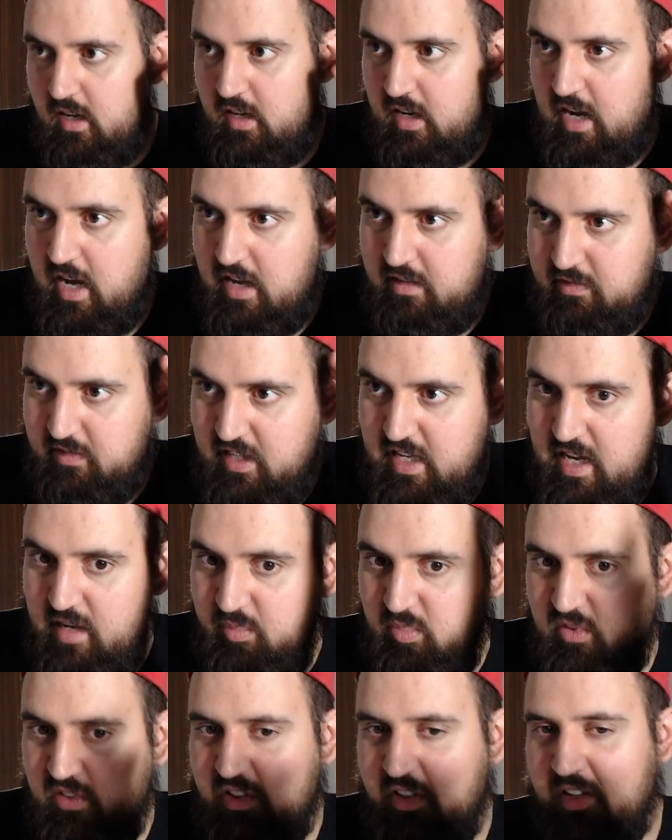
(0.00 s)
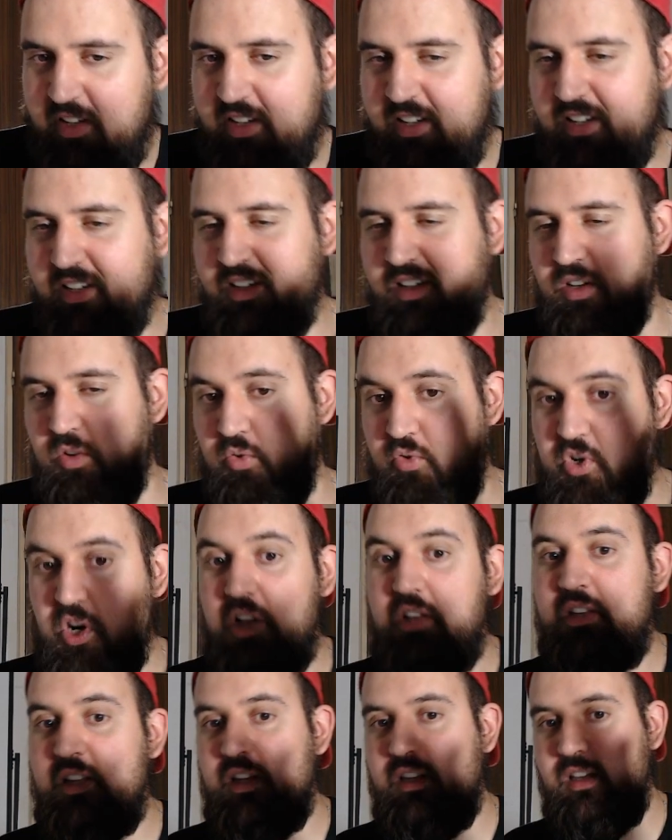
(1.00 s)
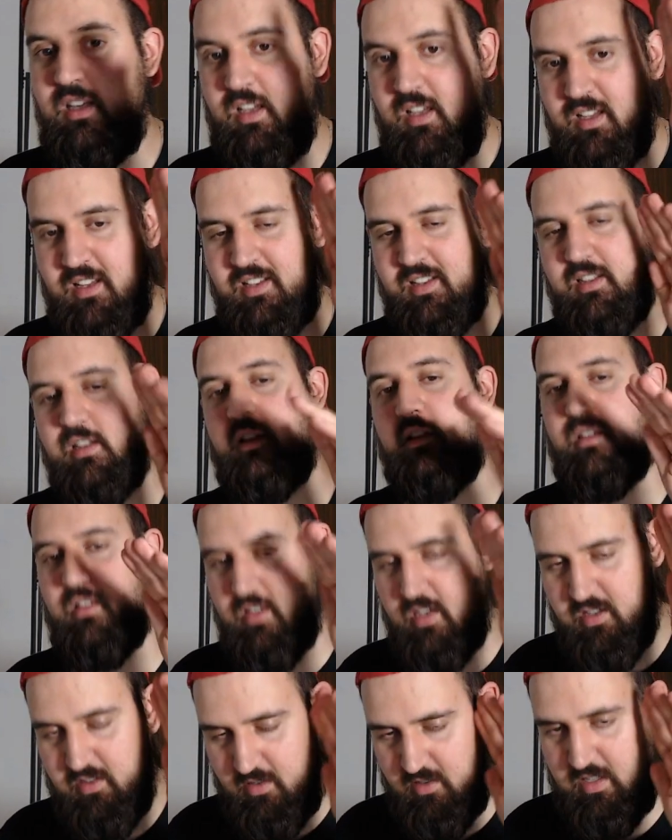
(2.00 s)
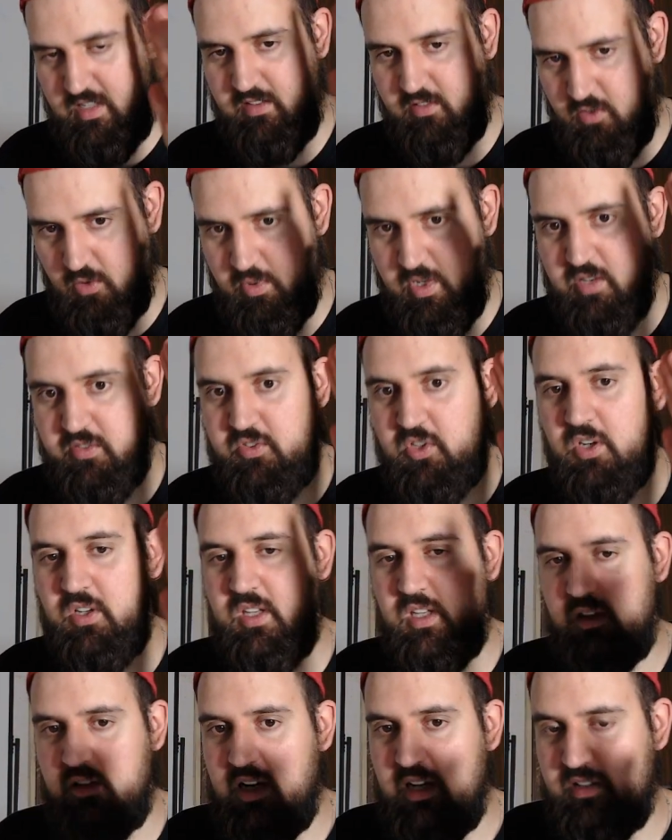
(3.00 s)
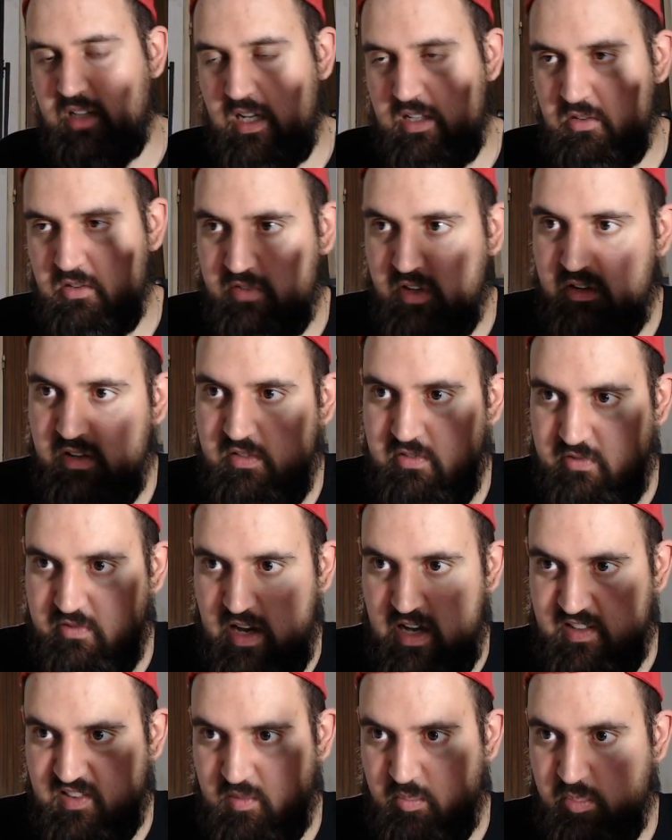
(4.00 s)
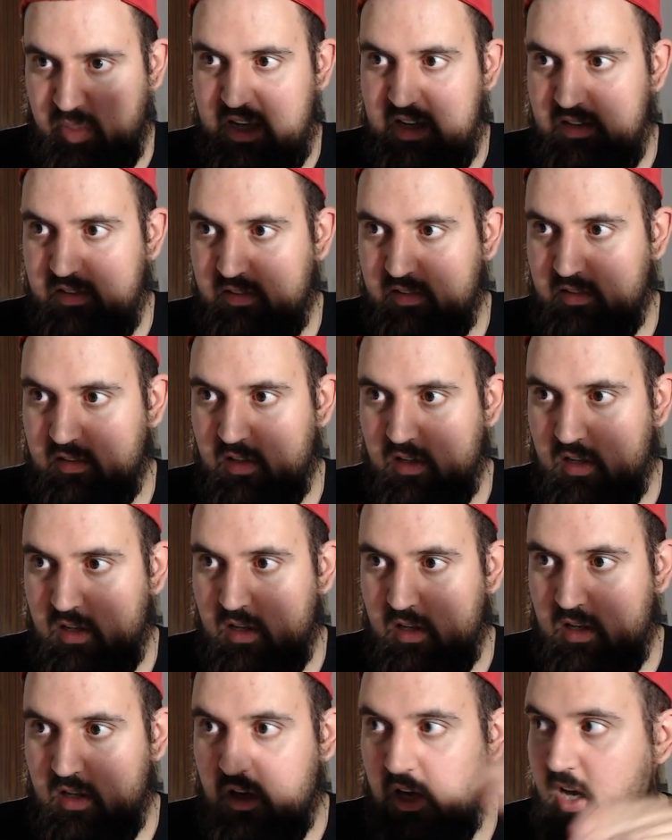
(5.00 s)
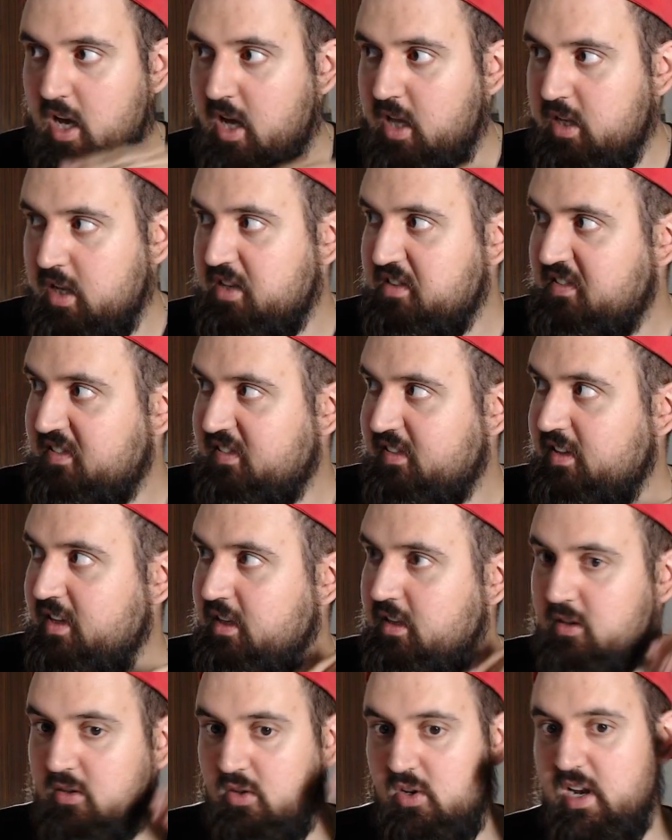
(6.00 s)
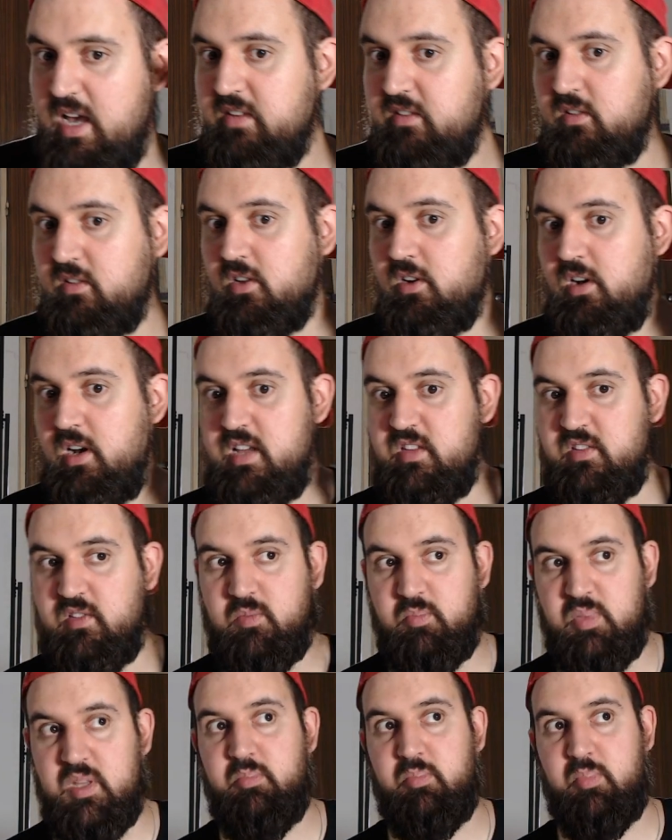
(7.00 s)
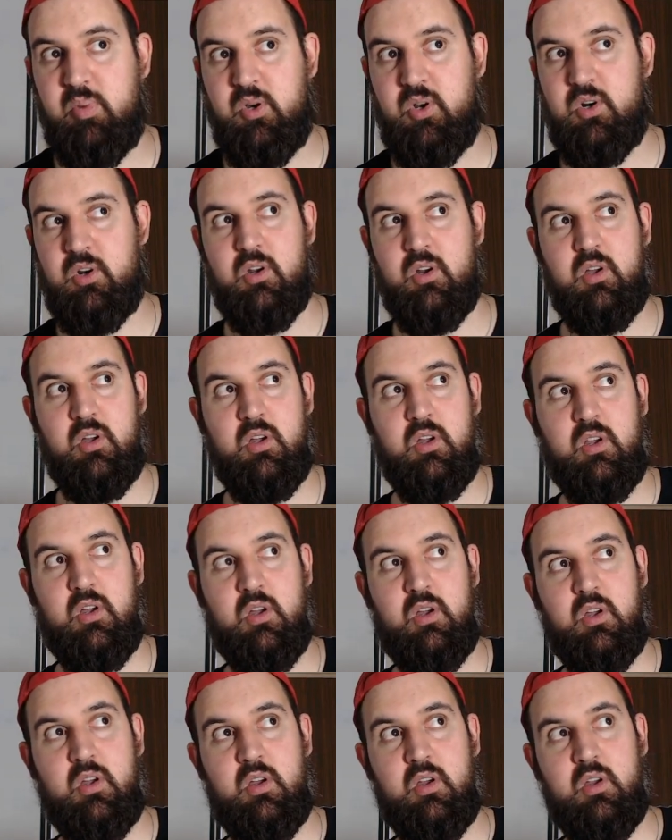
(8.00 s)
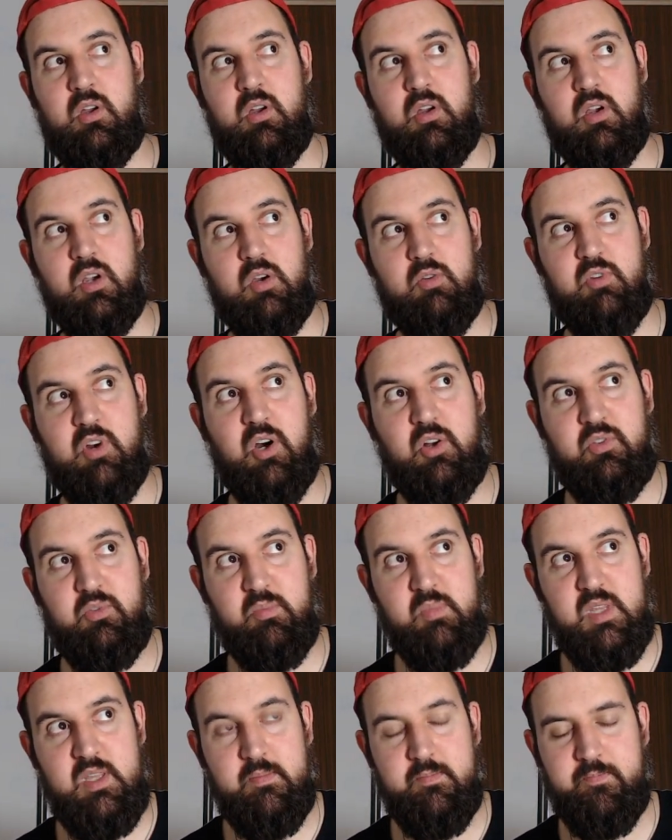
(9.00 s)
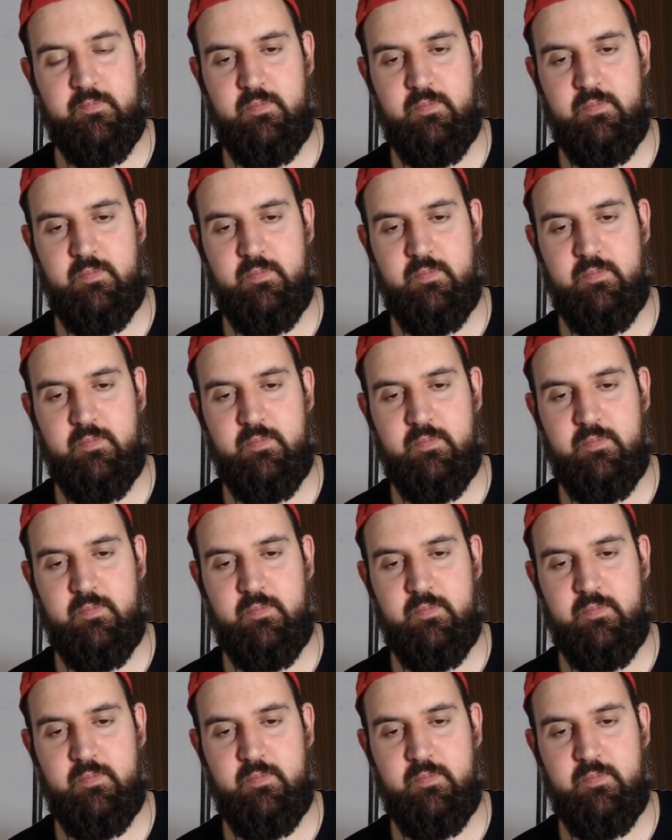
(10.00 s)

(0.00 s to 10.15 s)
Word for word: I have kept running, that's a way of talking, at, at a very fast pace and, and seeing less and less people around me